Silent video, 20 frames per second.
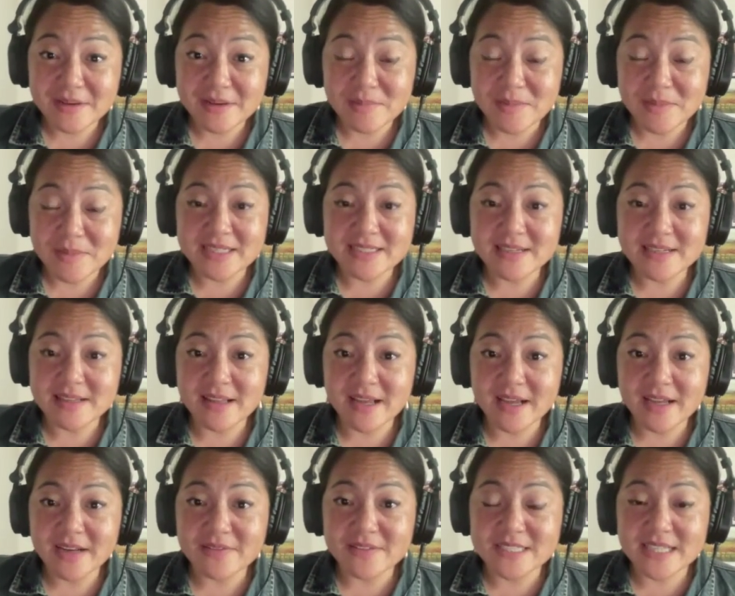Because a
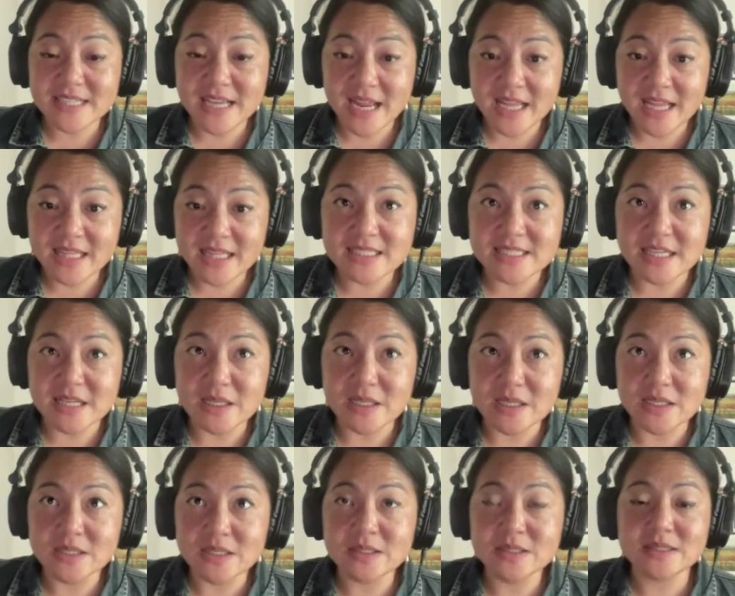lot of silence and
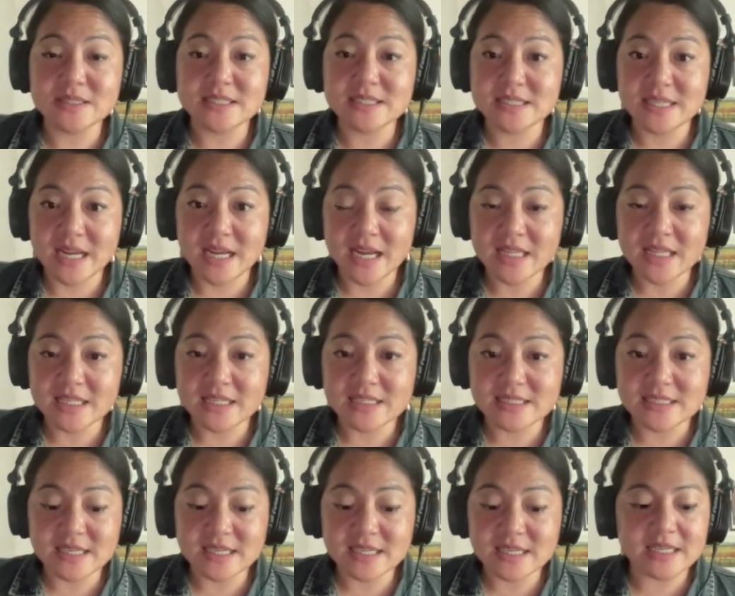learned silence
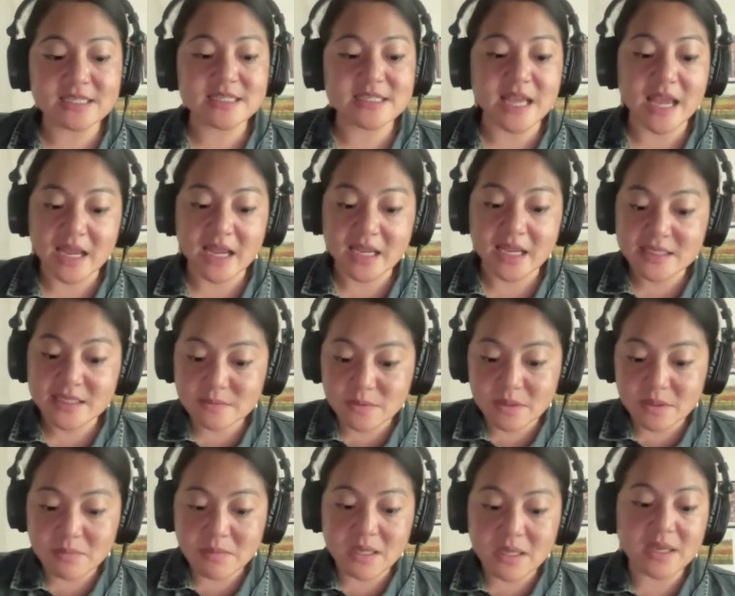is, as
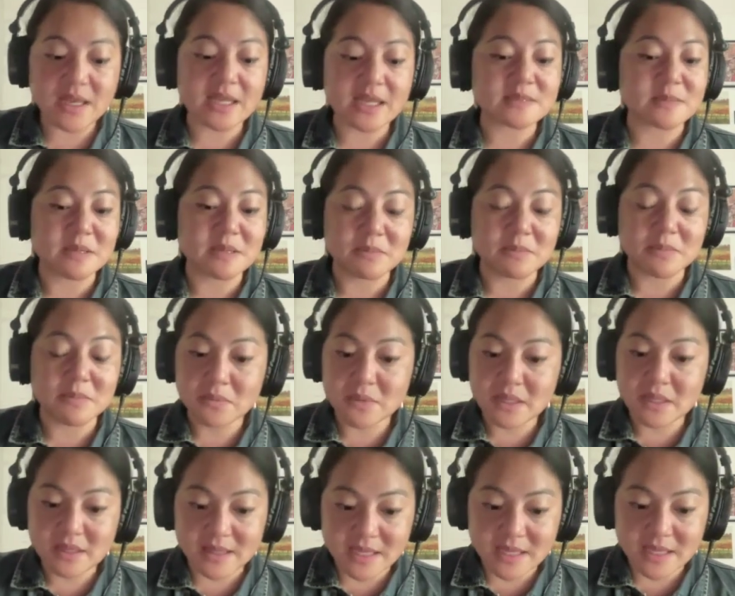women, as people
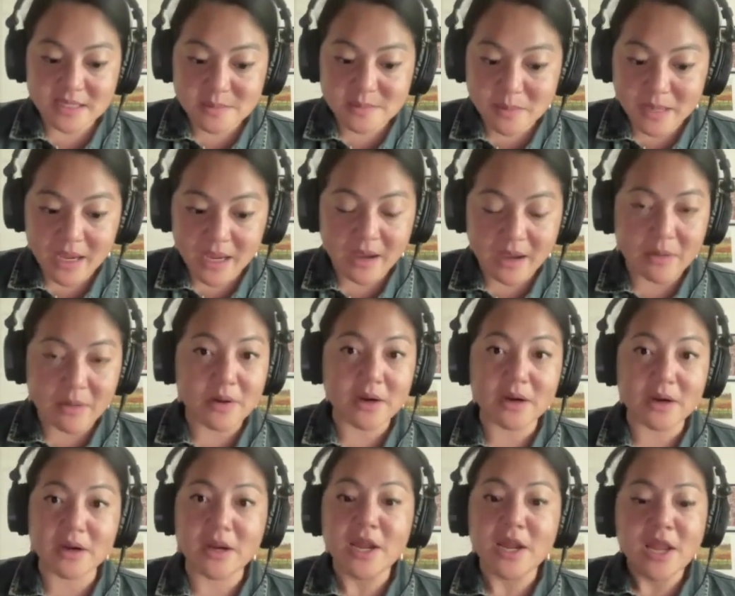with less
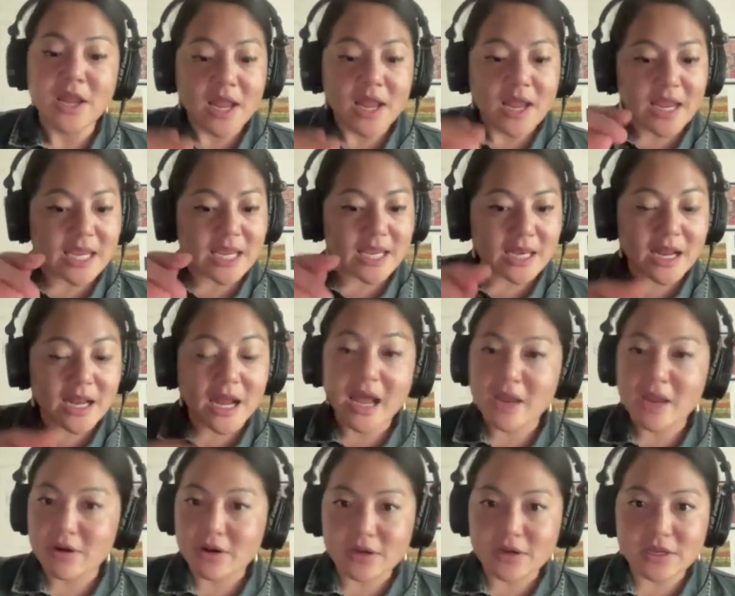power in
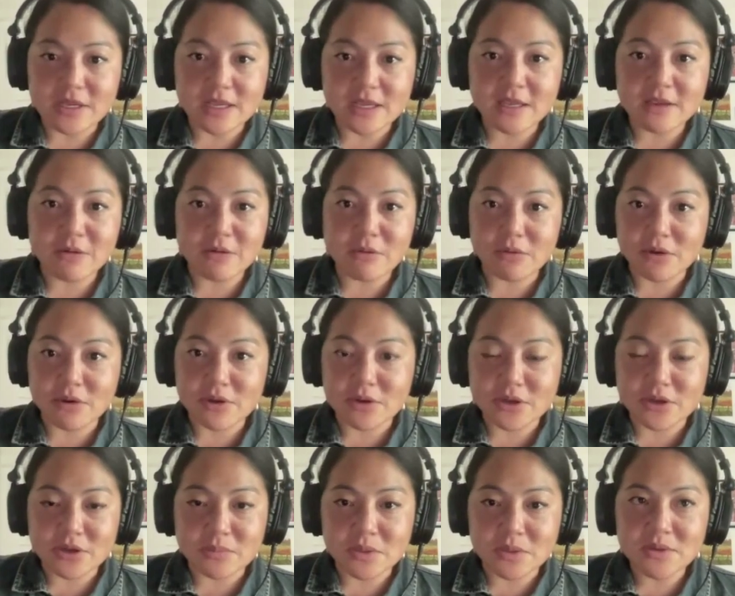hierarchy or in
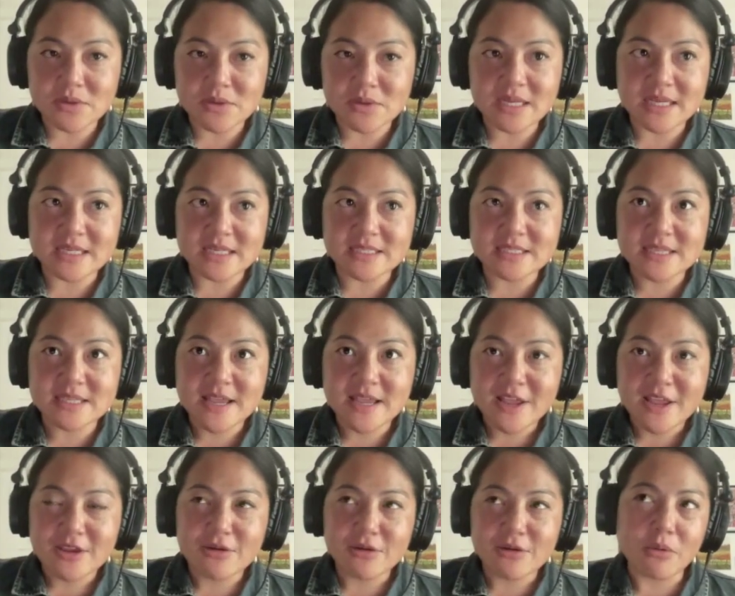communities,
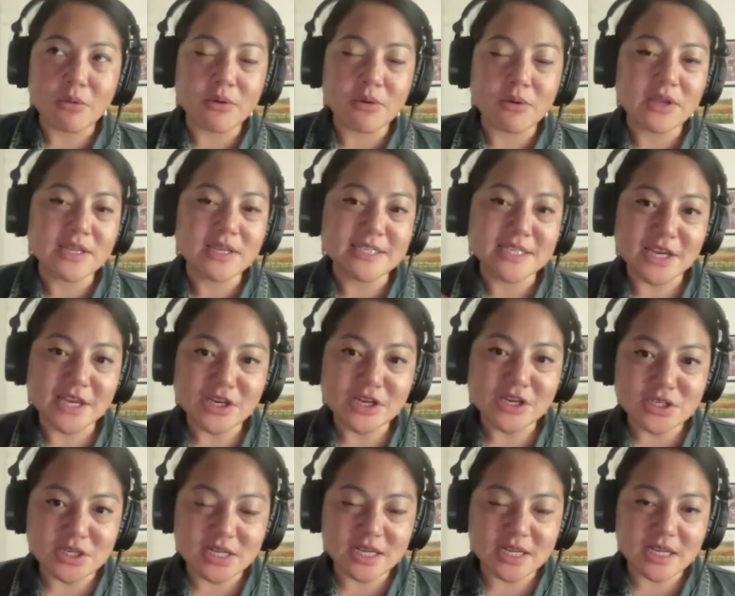your
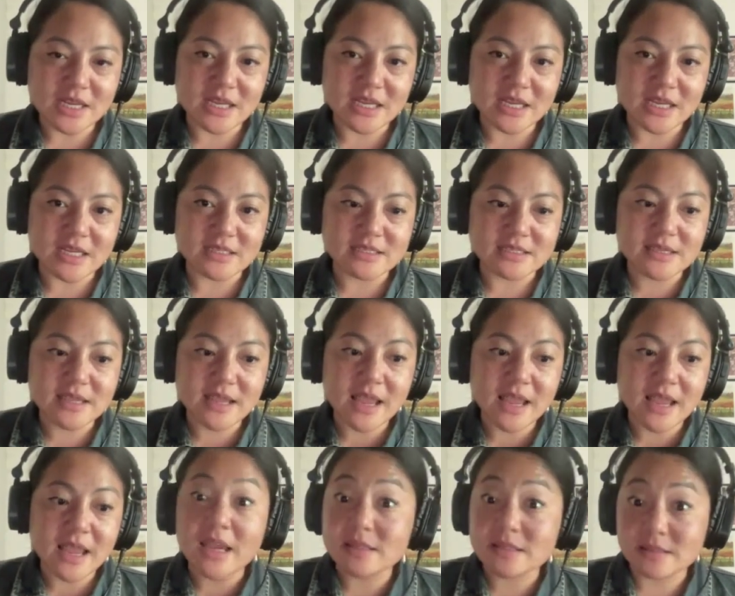orientation is
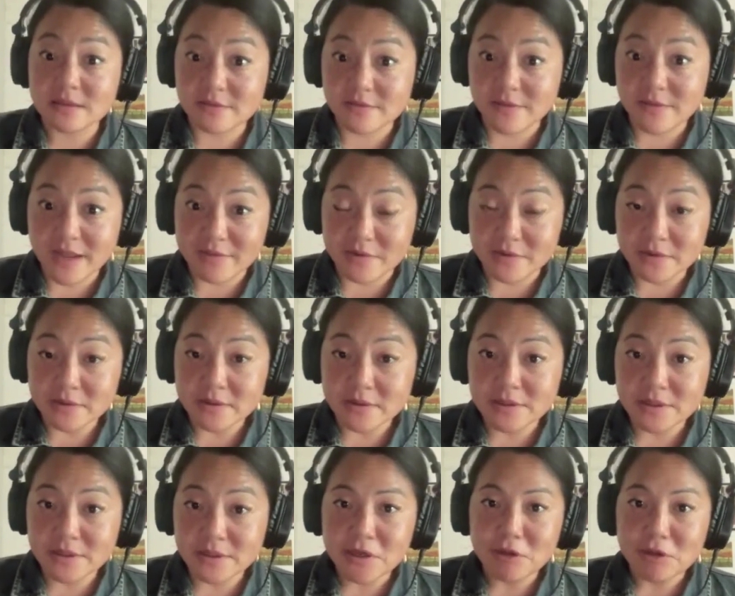A, survival,
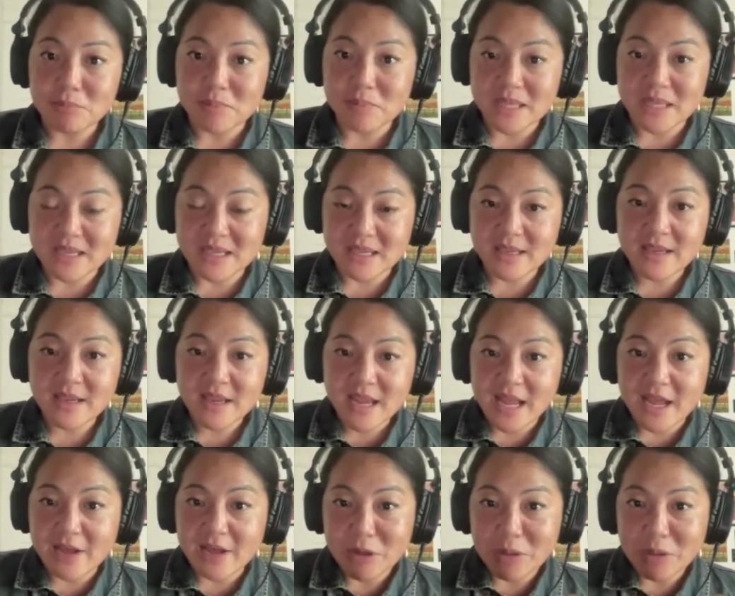B,
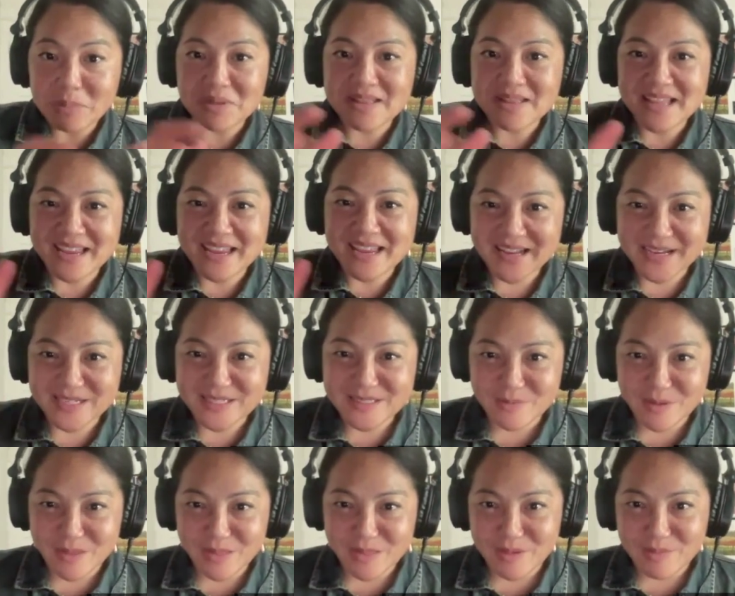how do I play nice
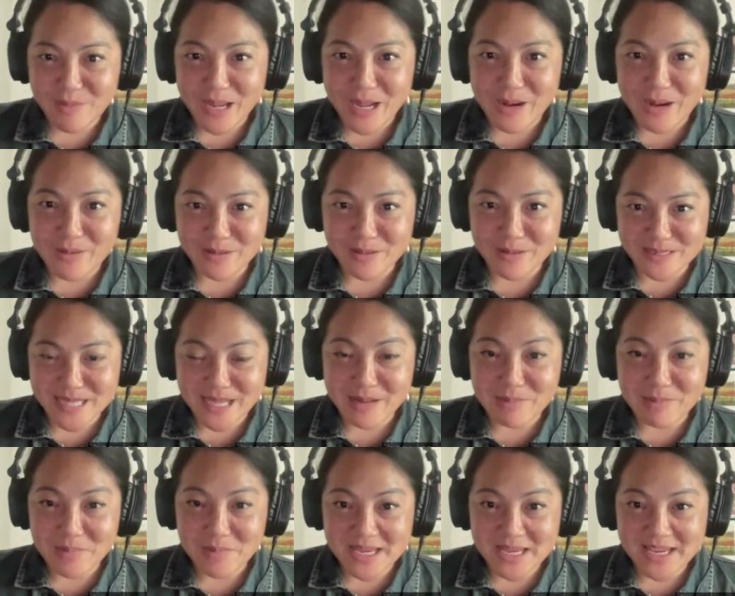with the powers
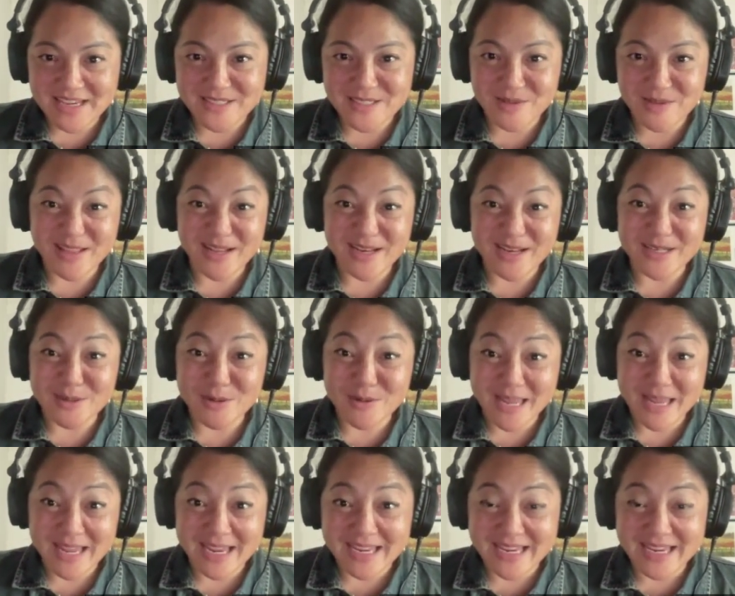that be so that I don't
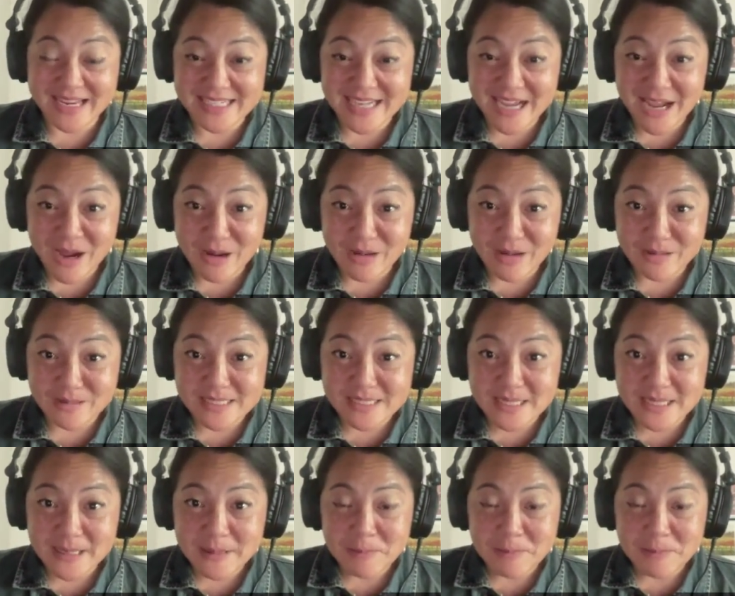get kicked out?